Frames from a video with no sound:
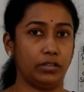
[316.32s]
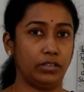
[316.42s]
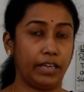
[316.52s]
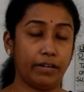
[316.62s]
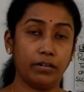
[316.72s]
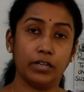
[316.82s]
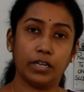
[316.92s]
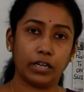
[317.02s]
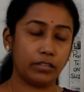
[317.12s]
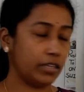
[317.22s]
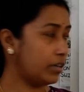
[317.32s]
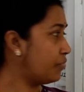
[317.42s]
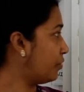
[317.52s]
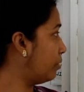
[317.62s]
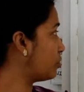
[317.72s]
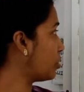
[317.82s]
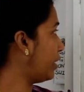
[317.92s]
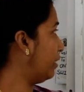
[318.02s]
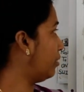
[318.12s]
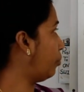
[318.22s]
there in their firms or
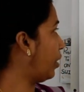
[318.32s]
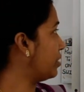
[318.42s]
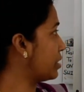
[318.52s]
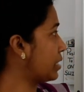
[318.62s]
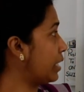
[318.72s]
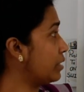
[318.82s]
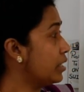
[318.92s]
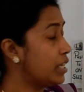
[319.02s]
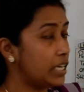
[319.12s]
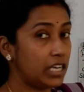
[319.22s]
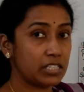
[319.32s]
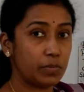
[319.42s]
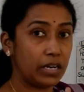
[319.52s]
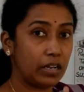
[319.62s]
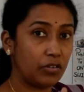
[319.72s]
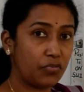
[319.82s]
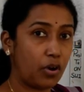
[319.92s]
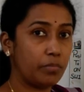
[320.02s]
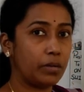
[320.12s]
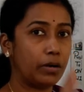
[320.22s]
enterprises, and he has been
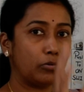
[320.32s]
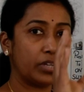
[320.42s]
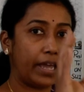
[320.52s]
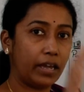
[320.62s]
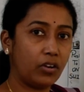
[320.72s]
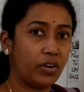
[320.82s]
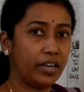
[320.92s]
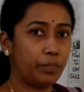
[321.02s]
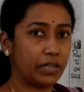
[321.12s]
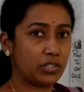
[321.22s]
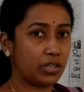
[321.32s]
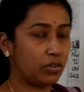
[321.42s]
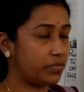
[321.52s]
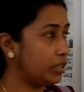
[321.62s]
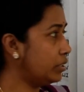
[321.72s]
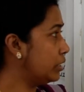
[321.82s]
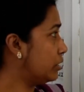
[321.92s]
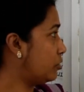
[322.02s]
informed about the accurate picture of the